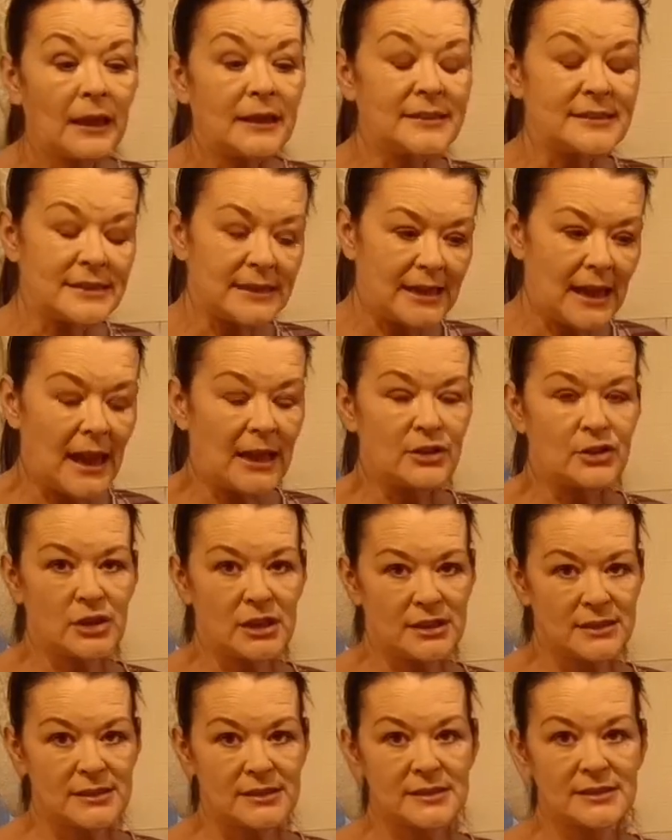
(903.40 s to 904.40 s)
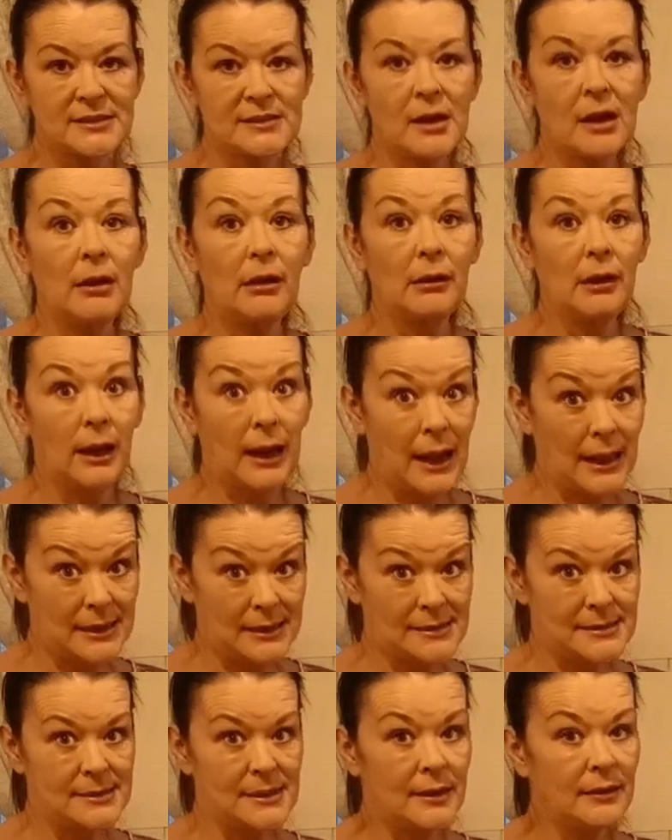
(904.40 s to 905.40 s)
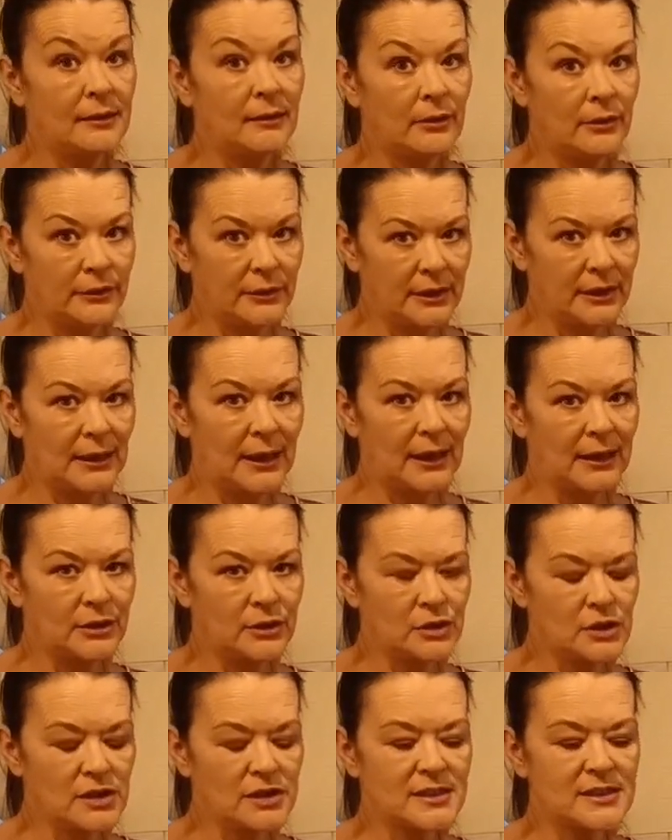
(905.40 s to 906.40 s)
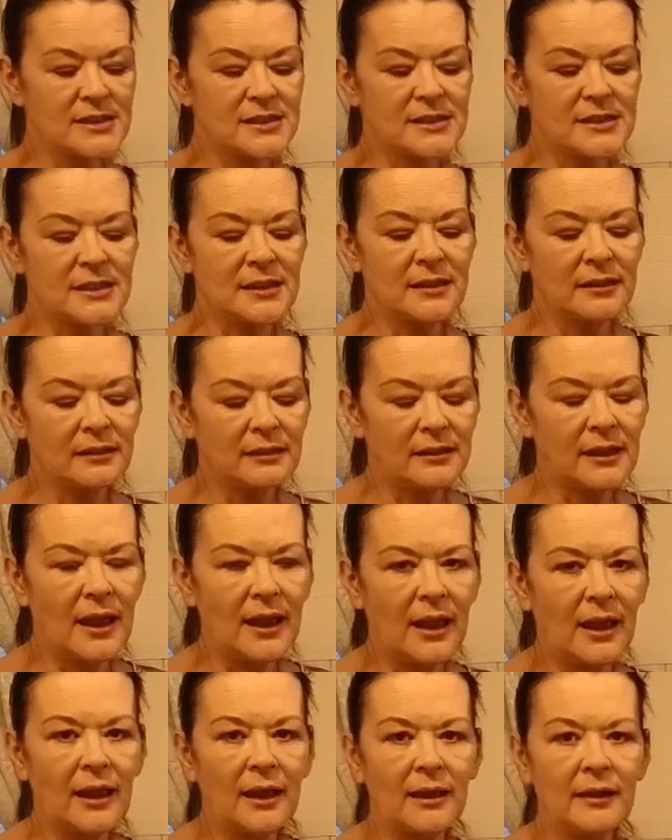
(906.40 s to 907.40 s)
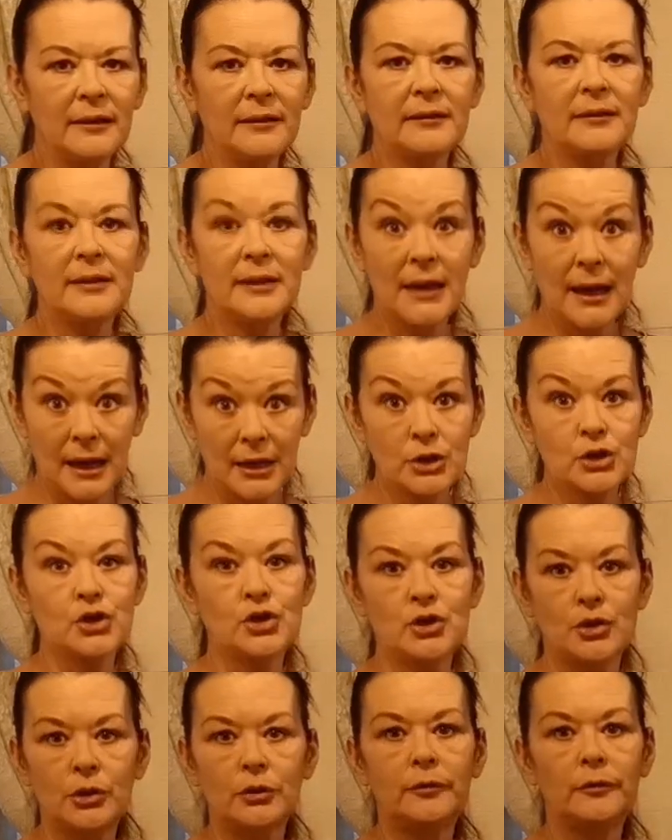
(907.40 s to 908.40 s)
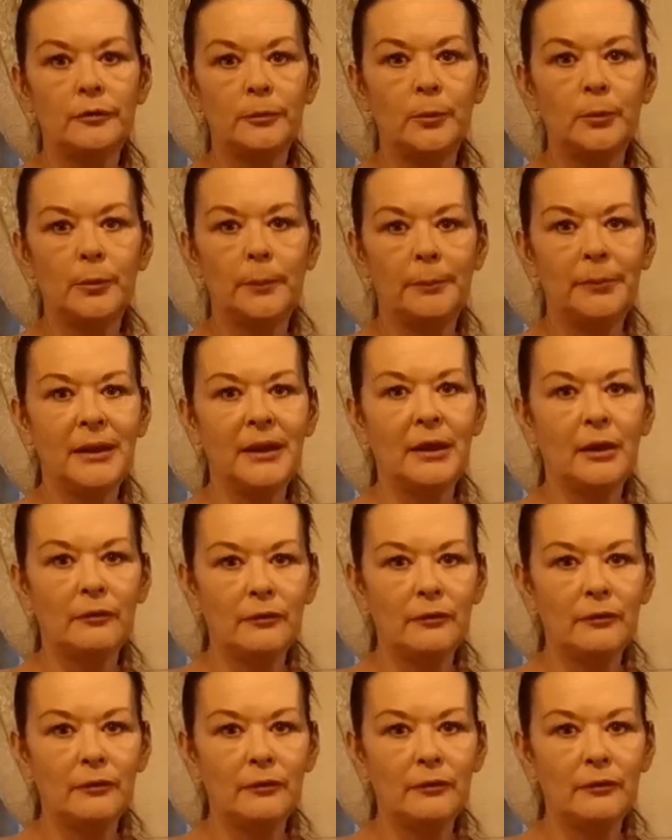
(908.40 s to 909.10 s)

Dehydrators are lighter on the electricity than the electric oven would be.